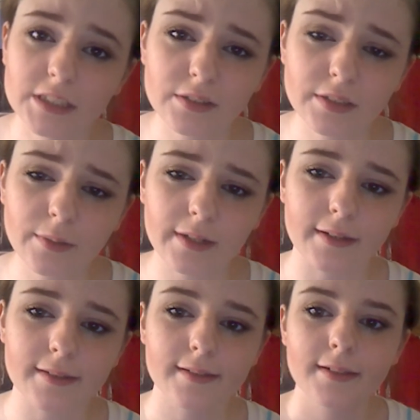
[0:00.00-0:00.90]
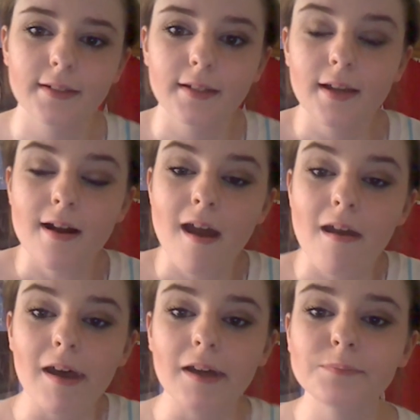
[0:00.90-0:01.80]
So it's quite nice.
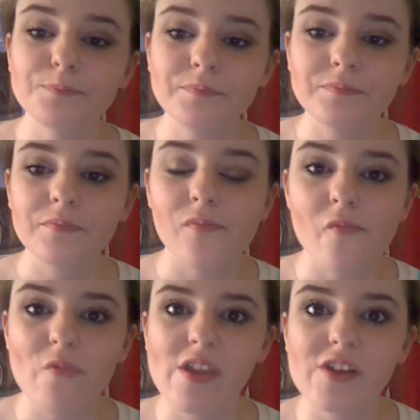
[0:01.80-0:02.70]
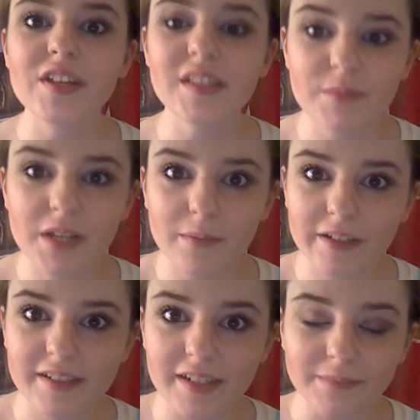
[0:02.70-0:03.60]
So that's the makeup
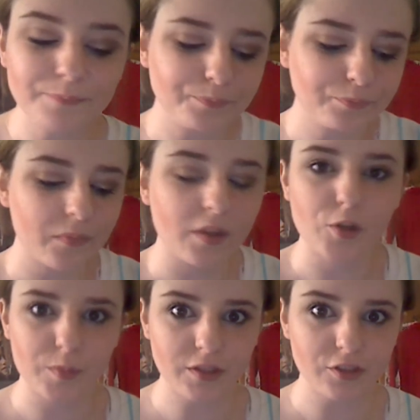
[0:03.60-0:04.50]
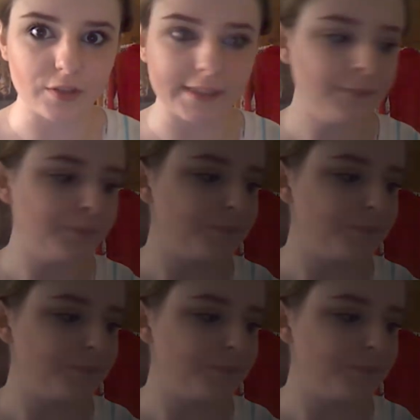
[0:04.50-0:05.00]
look done. I hope you enjoyed it.